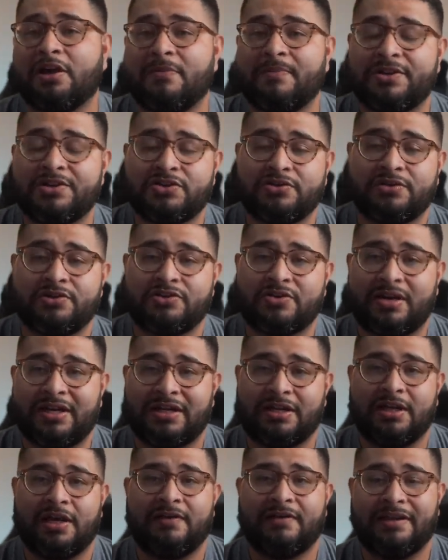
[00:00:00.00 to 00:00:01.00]
I'll make sure to try to
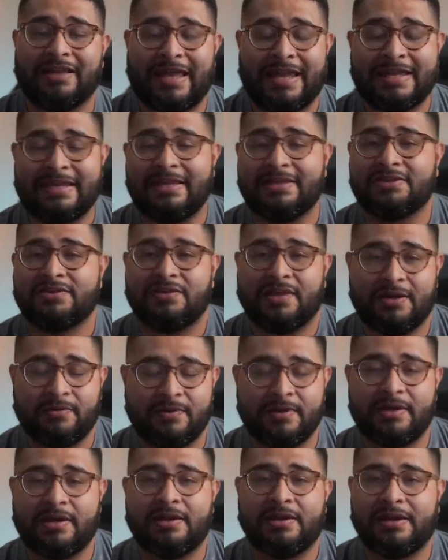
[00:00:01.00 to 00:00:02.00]
like it, so that
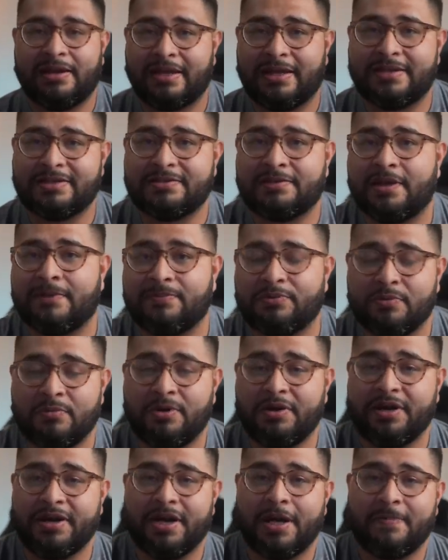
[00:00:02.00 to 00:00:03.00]
way it gets uh,
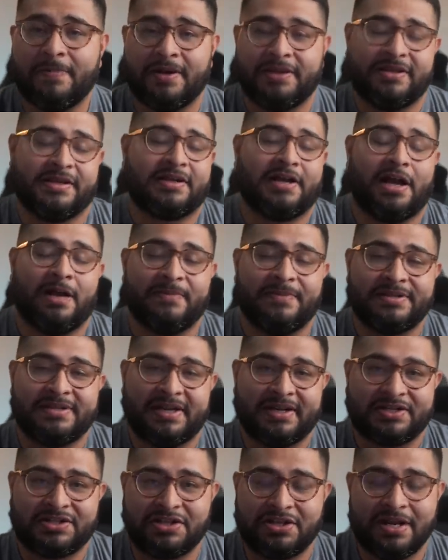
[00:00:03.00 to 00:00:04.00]
promoted up on the comment
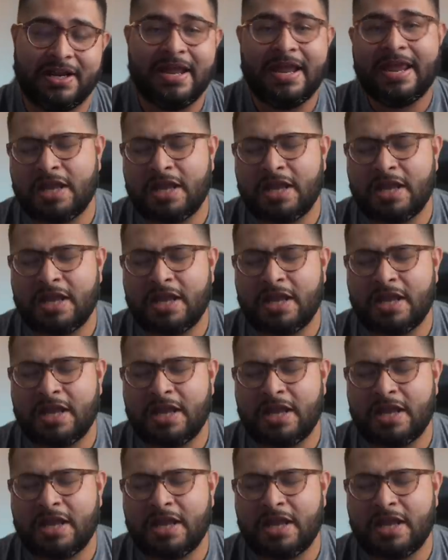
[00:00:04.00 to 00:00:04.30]
section.